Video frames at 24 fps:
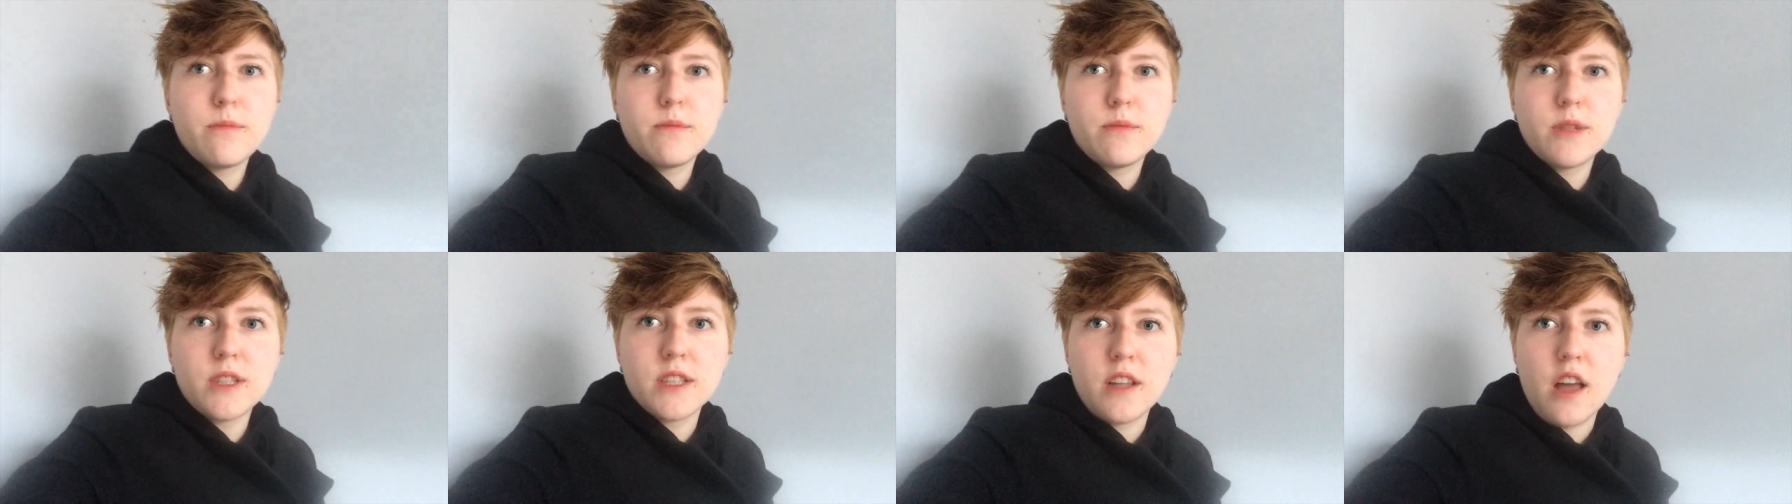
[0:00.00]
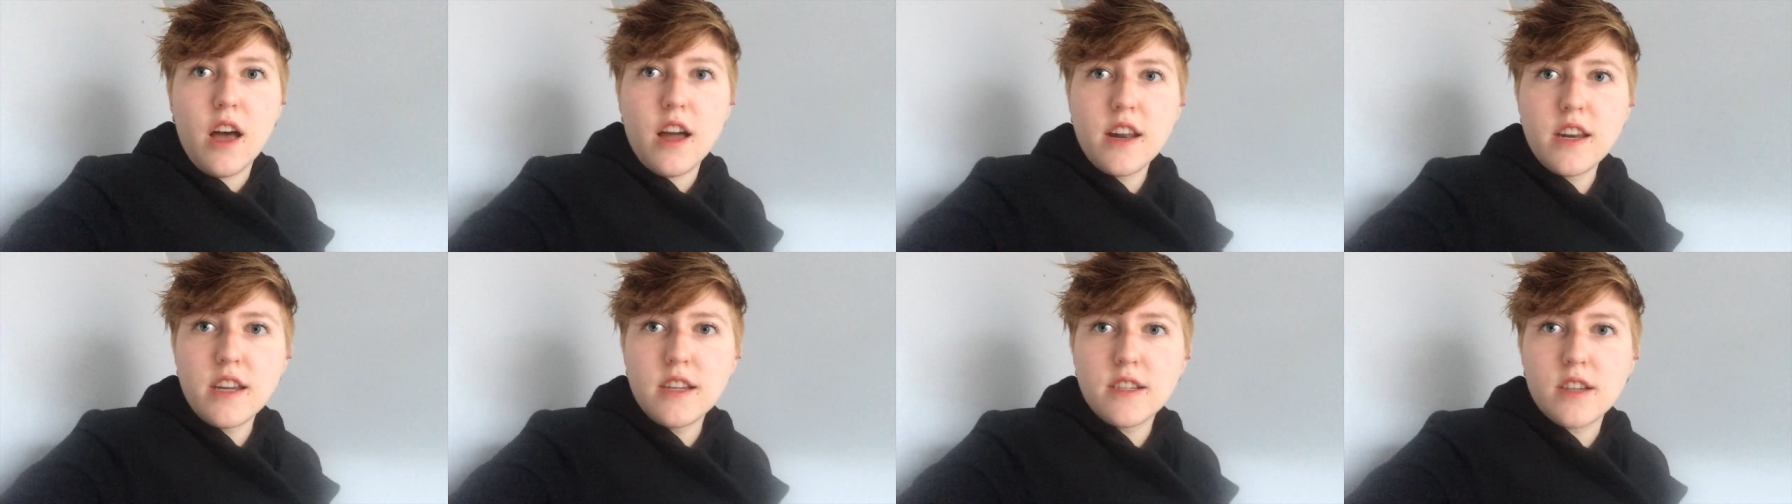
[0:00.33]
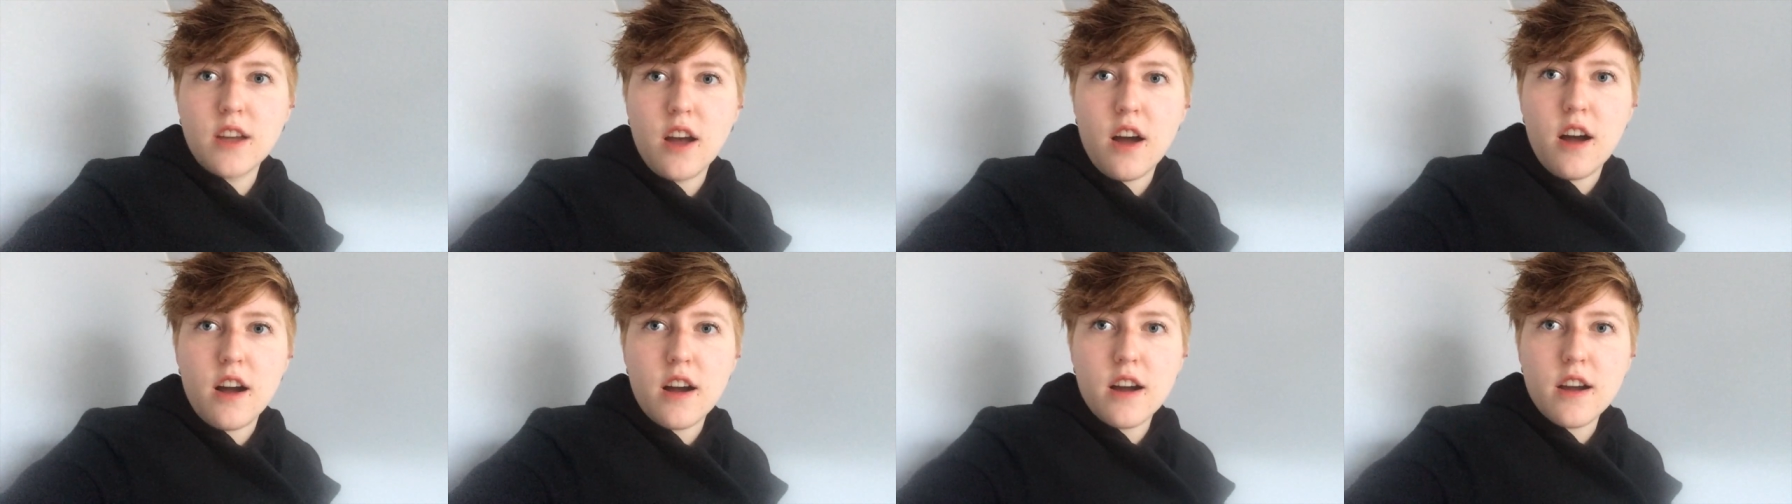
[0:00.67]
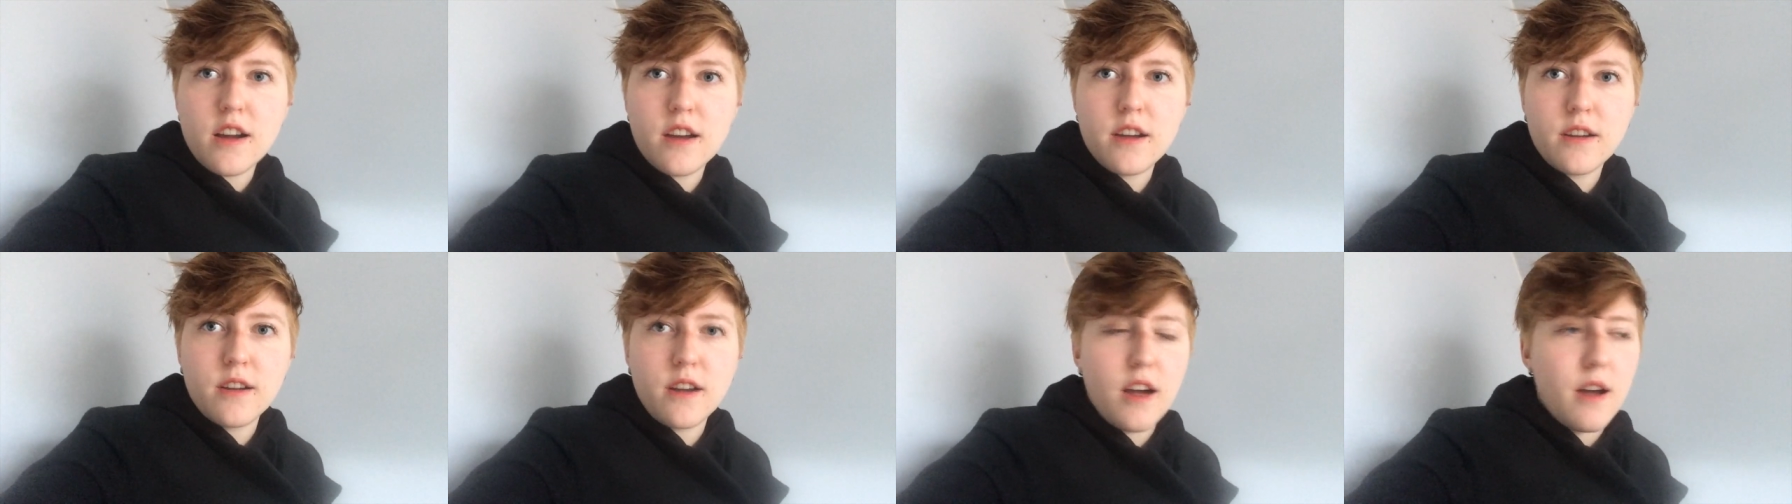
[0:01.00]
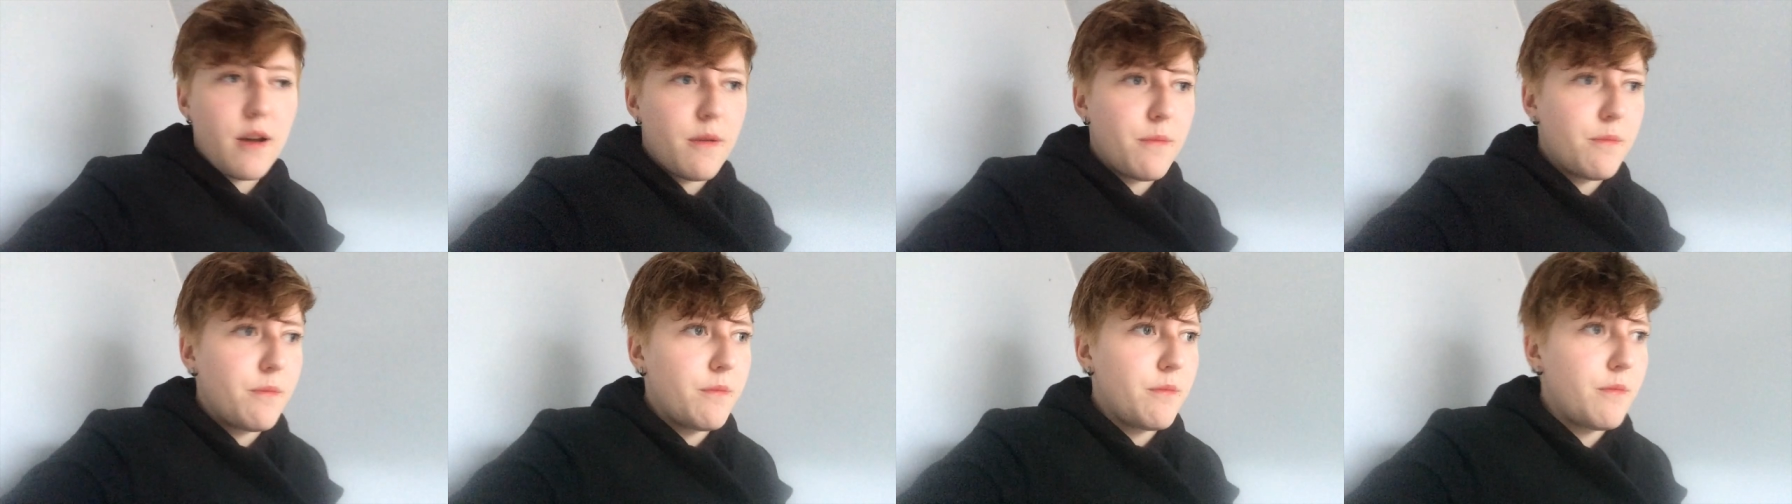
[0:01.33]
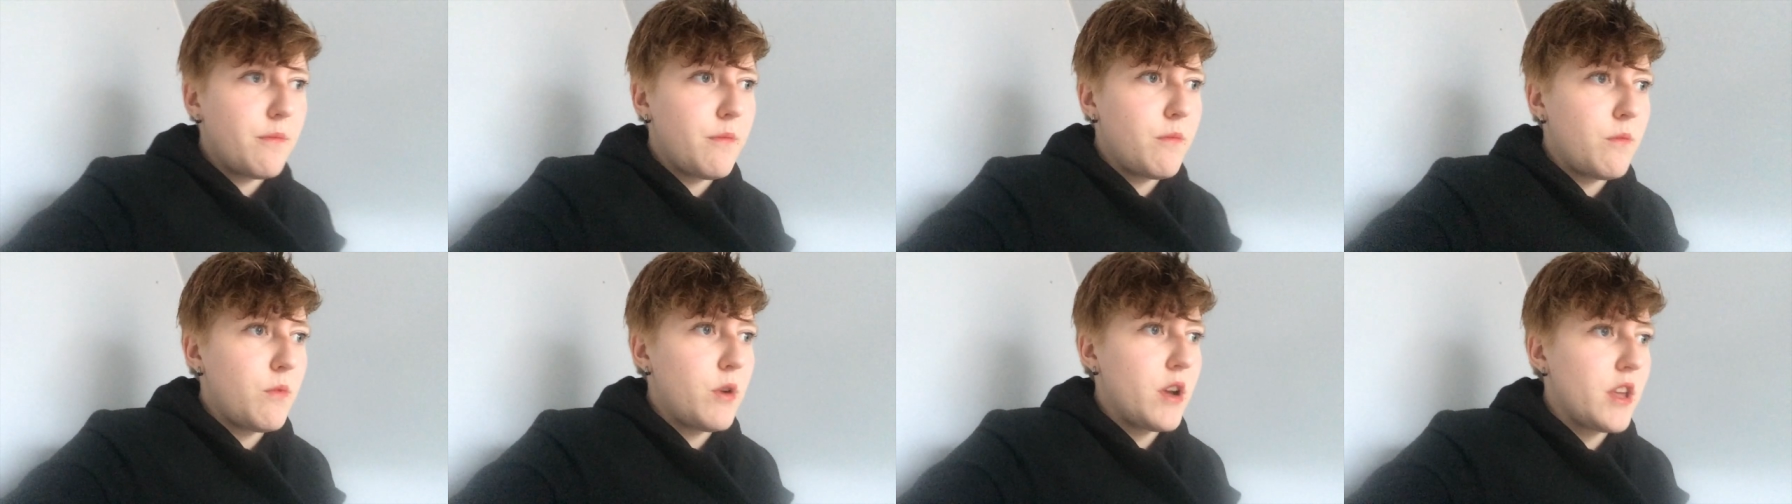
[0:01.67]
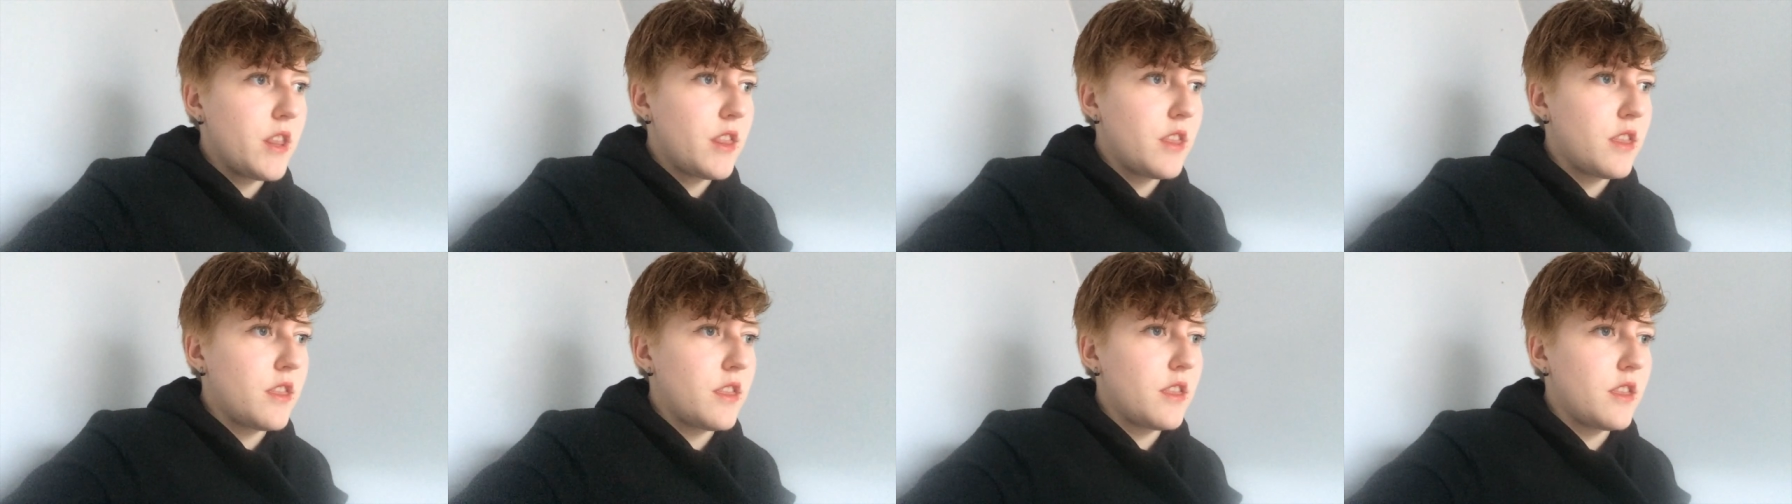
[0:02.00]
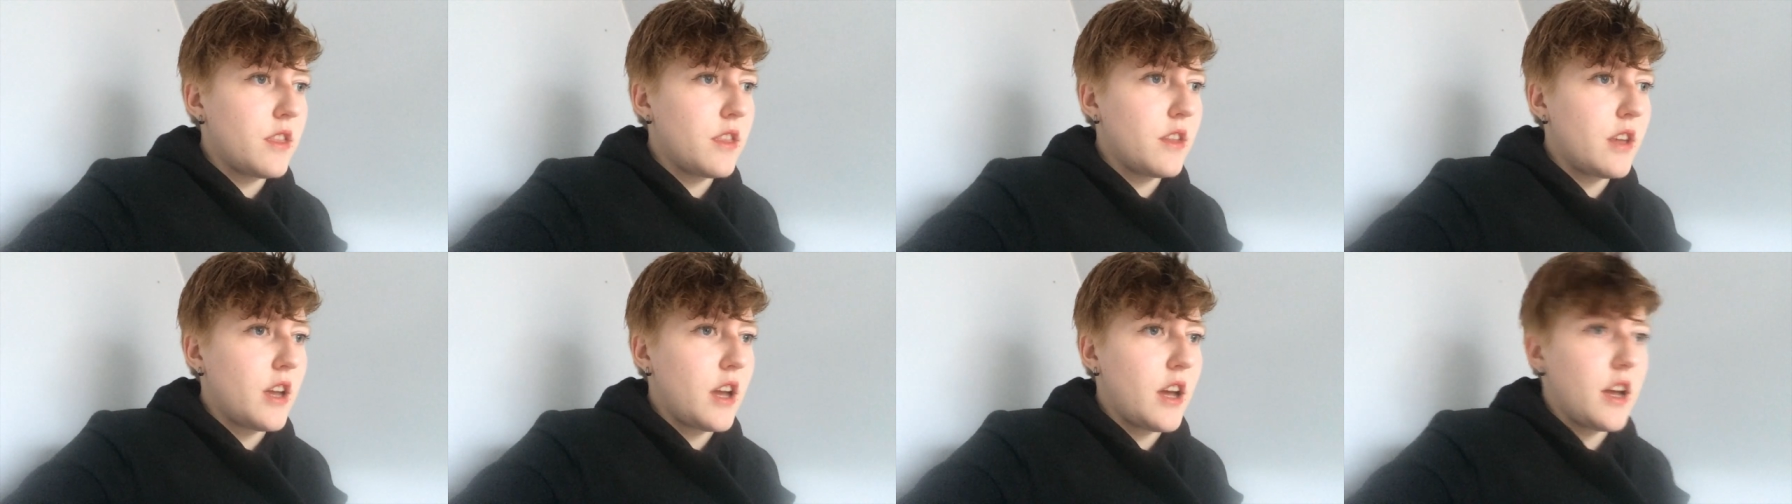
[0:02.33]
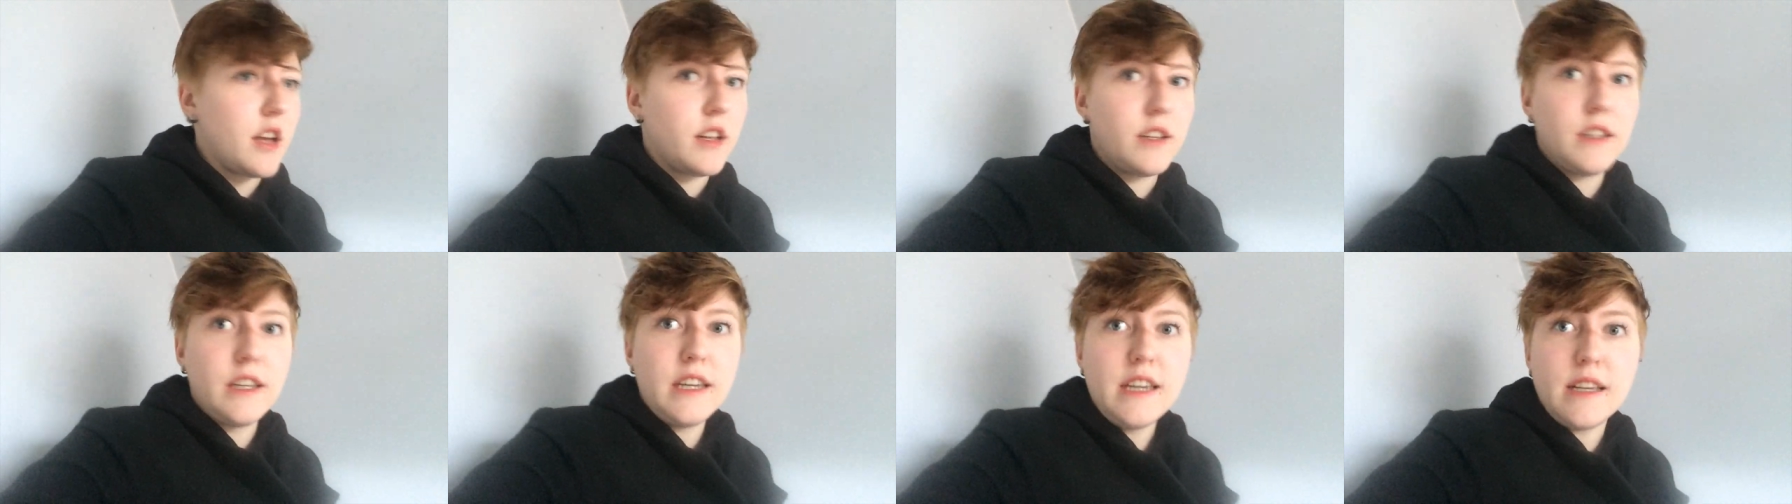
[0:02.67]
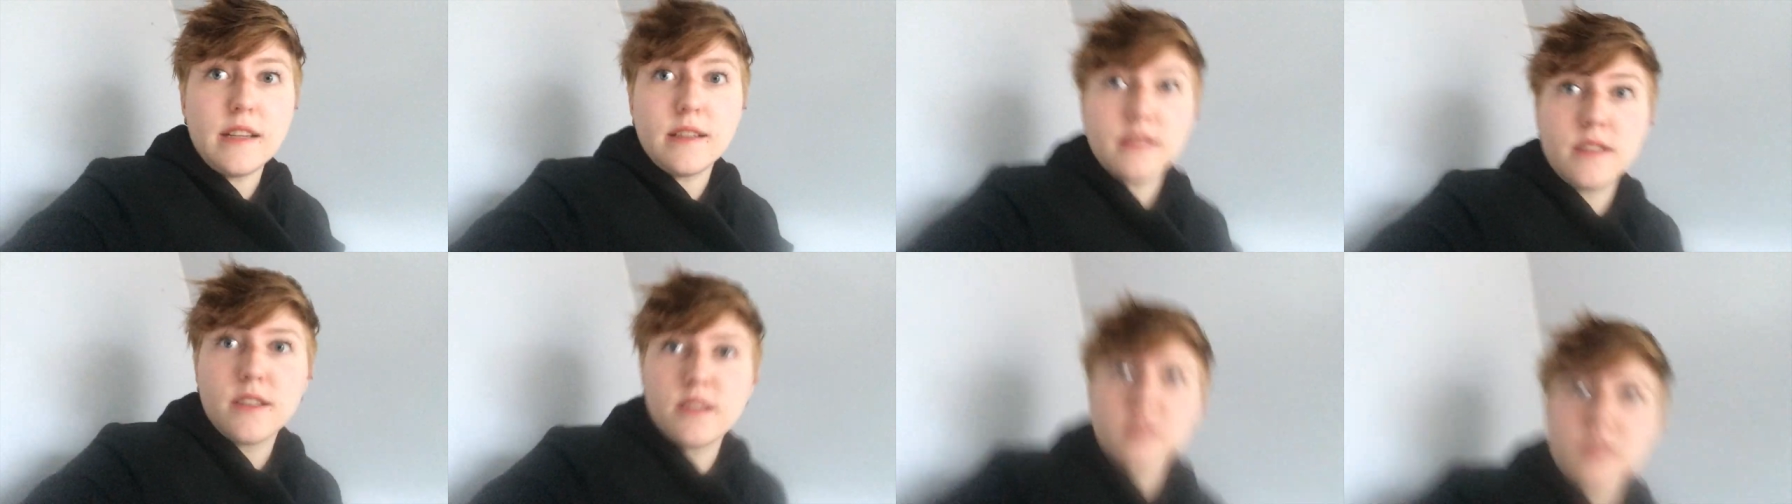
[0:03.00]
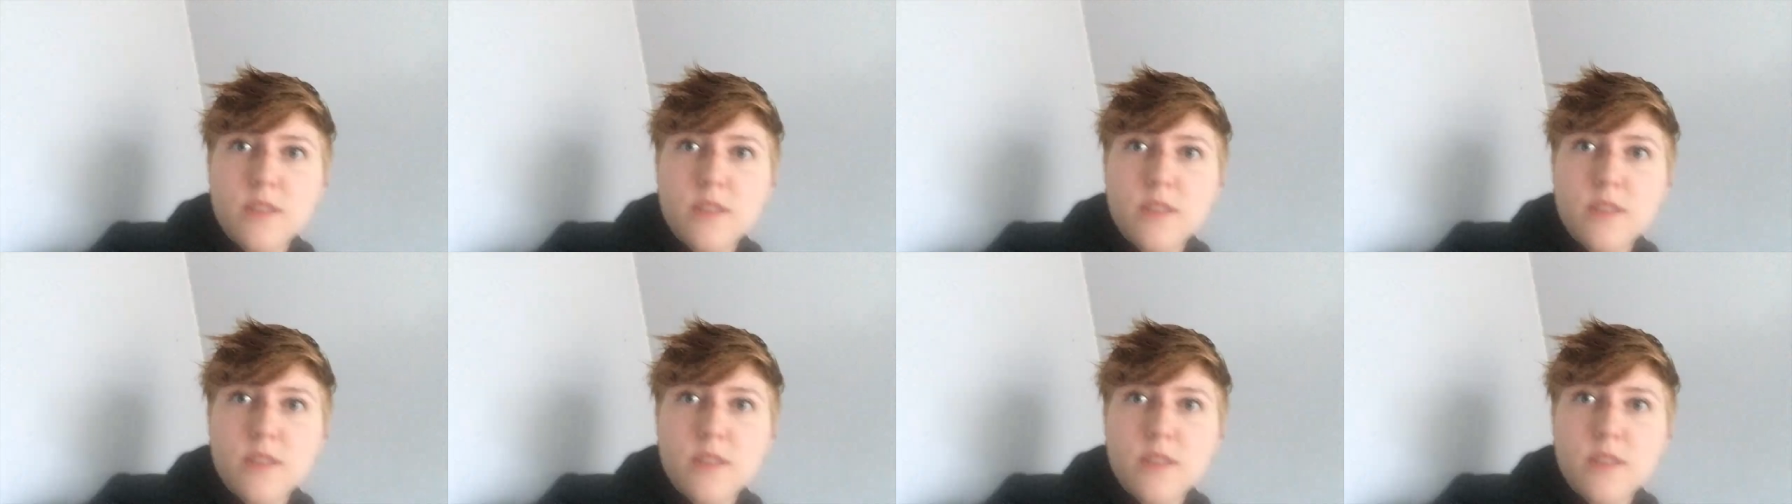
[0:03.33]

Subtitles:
Maslany talk with Elise.